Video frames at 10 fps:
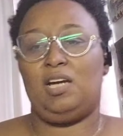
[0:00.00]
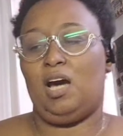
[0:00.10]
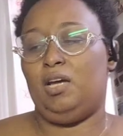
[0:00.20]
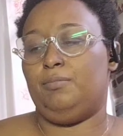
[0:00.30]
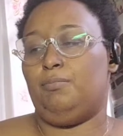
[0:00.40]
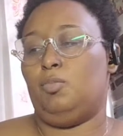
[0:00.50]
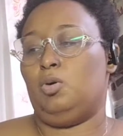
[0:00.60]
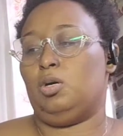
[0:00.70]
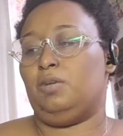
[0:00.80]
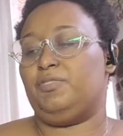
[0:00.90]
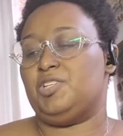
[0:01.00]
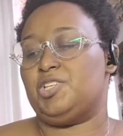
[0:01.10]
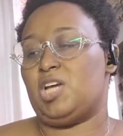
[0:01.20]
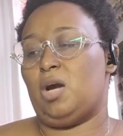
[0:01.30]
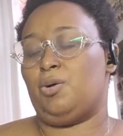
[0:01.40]
gotten more of the
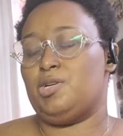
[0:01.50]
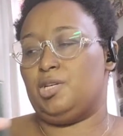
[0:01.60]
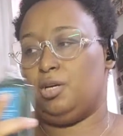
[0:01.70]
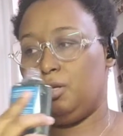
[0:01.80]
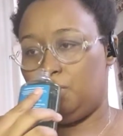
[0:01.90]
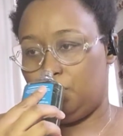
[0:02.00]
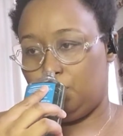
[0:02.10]
shower gel.